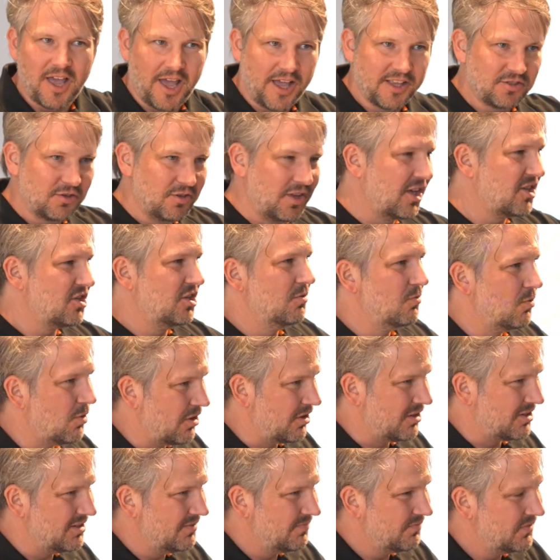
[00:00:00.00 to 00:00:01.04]
And so it actually
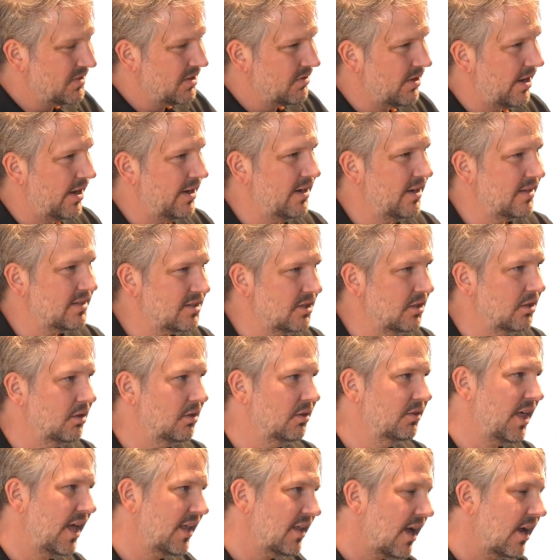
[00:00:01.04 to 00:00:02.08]
worked, right? And
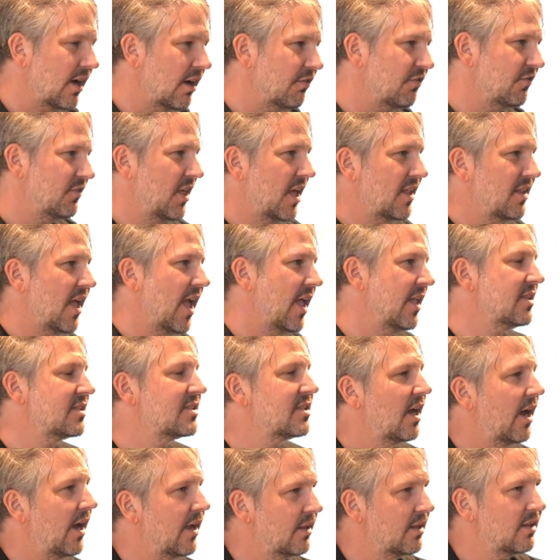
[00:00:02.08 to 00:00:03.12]
so that
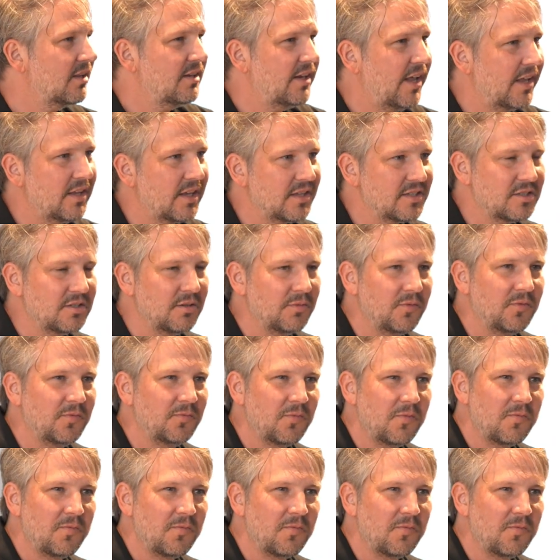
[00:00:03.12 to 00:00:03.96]
insight led us to